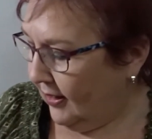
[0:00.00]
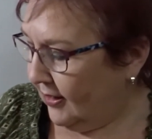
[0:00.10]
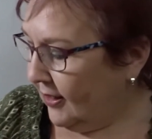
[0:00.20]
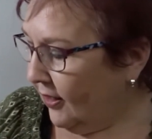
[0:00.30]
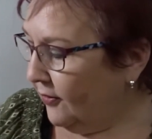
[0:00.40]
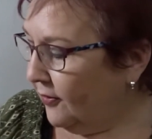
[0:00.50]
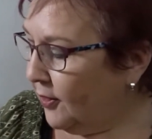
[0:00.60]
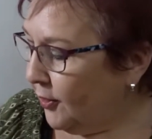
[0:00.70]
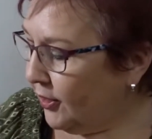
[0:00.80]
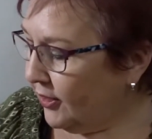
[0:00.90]
So
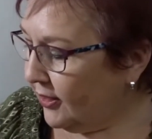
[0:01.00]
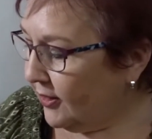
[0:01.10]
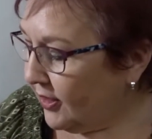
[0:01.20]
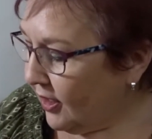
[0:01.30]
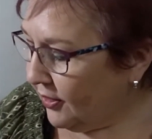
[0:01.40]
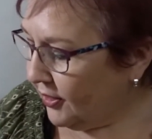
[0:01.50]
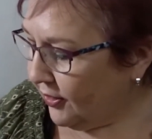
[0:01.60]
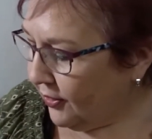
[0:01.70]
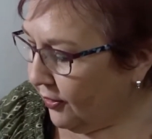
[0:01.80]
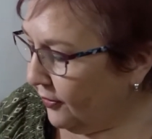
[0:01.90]
first,
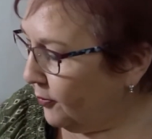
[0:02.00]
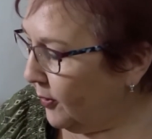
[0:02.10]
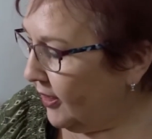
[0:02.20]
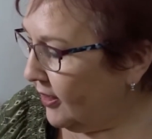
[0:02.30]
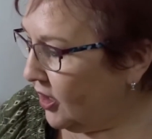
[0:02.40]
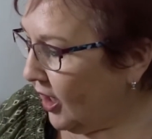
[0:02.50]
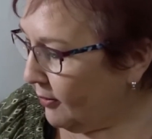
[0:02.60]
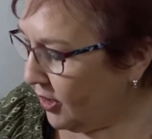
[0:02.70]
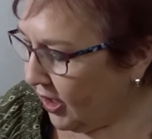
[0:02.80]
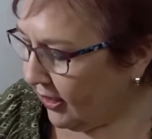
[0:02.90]
started off with
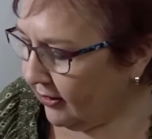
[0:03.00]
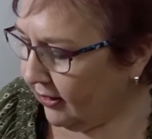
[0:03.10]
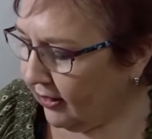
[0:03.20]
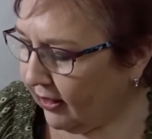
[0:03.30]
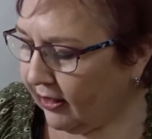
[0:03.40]
shower gel.